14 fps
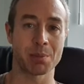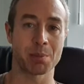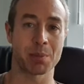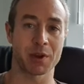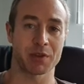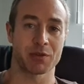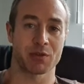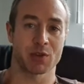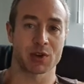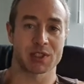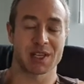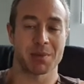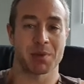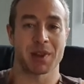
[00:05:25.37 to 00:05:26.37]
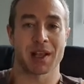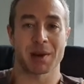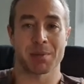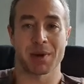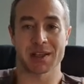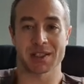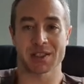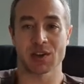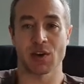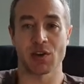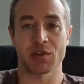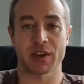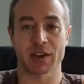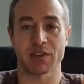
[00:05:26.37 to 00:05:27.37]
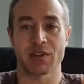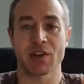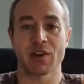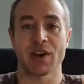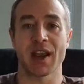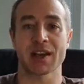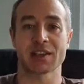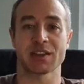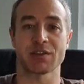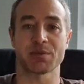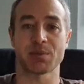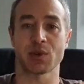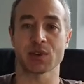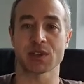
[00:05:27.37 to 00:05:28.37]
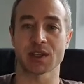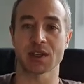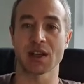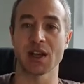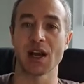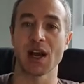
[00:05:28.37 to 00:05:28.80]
but for example, like myself, like very active person,